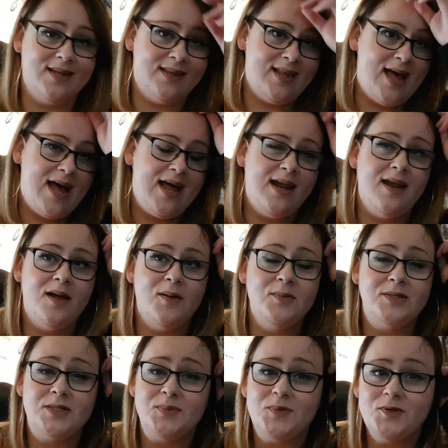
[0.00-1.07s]
then
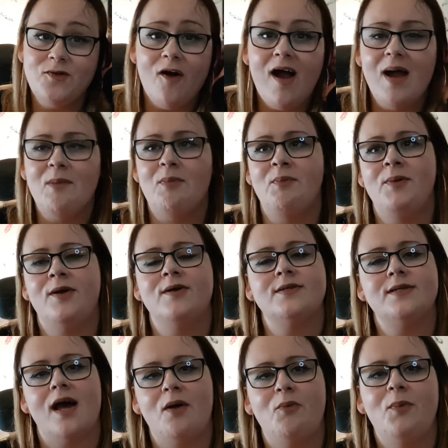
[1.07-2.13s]
subscribe, because
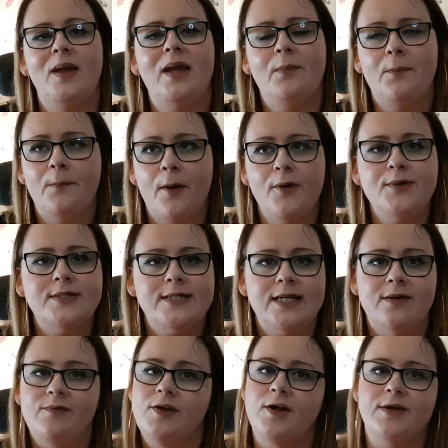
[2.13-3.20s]
I will be
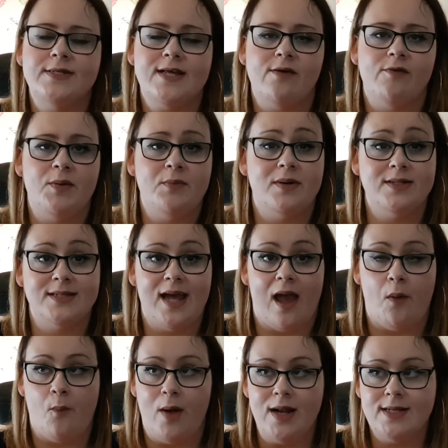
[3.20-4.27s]
posting videos every Monday
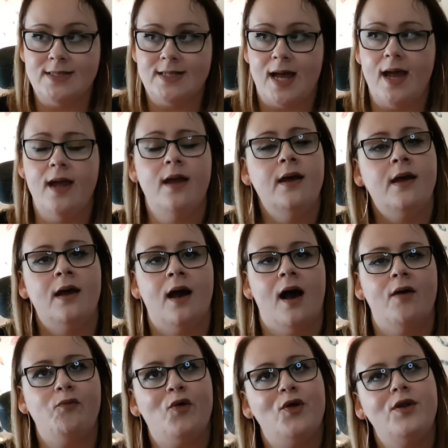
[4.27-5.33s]
and Wednesday.
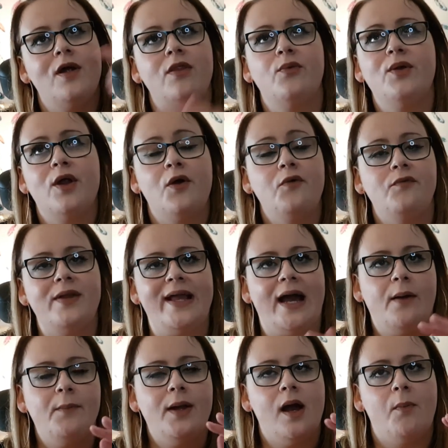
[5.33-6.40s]
I've got another one hopefully
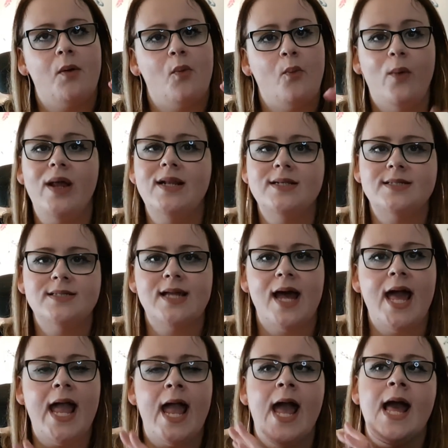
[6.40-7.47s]
coming up on
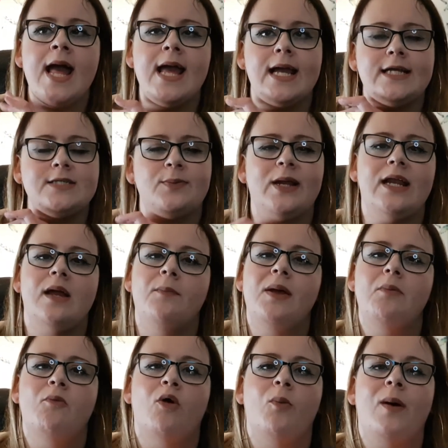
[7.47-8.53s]
Wednesday, explaining a bit
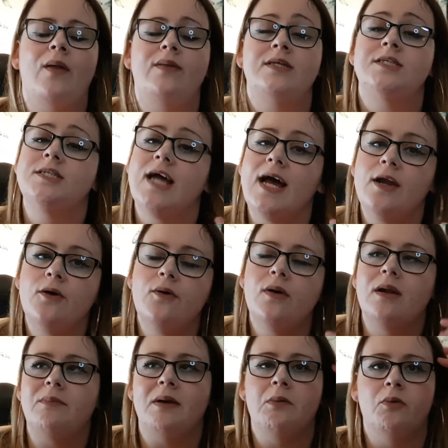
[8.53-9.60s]
more about this channel
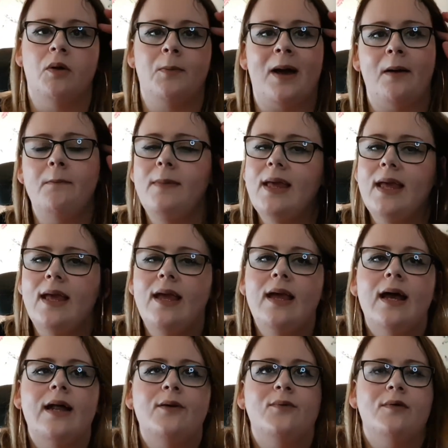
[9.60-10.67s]
and a bit more about me
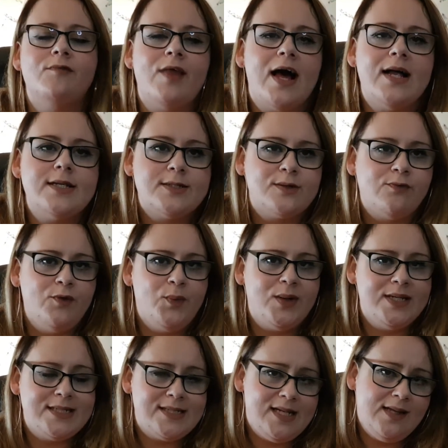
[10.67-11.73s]
and all of that. So if you want
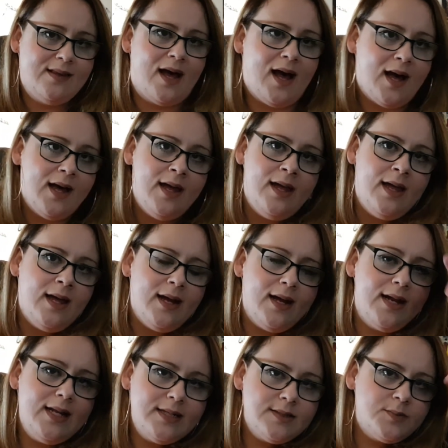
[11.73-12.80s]
to see that,
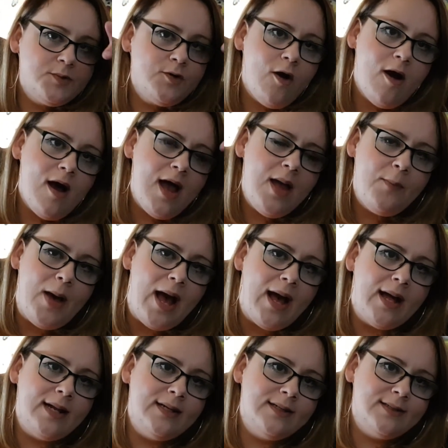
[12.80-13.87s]
click subscribe
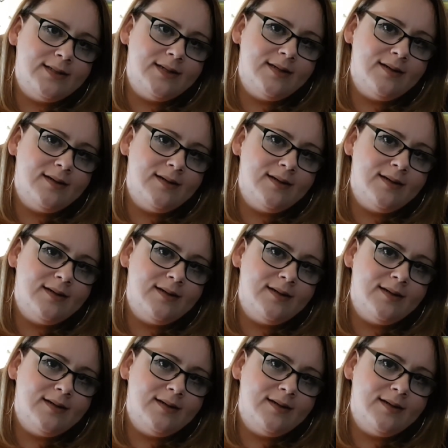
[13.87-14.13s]
and